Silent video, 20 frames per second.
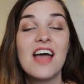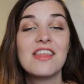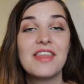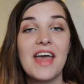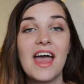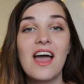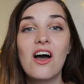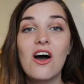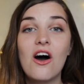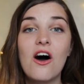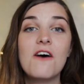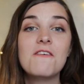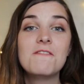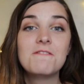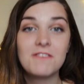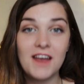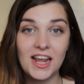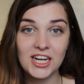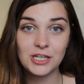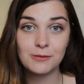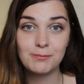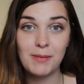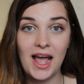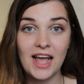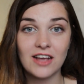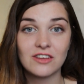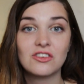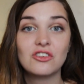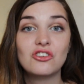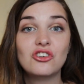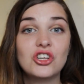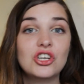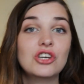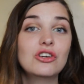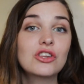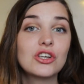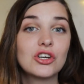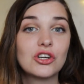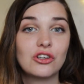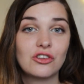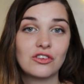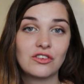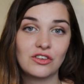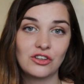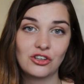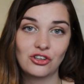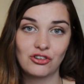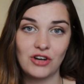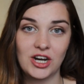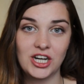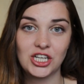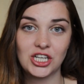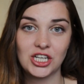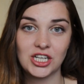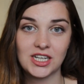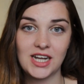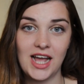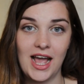there are flashbacks to the concentration